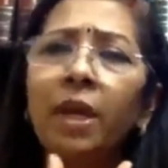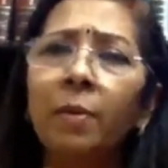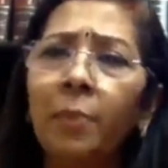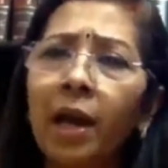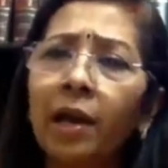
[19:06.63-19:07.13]

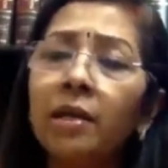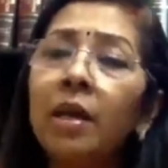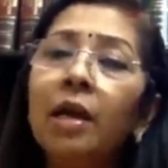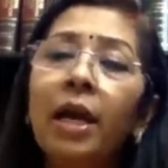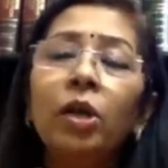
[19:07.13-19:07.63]
applied,
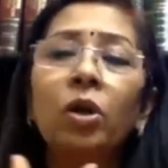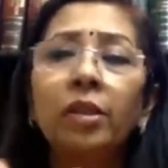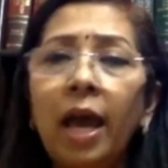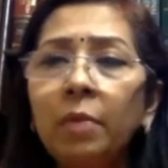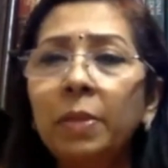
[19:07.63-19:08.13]
and on
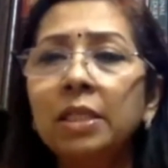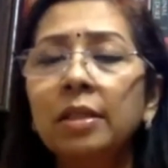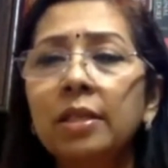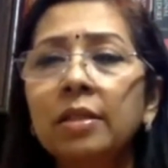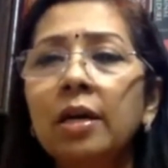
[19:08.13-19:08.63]
that
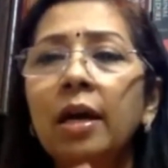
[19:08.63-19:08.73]
basis,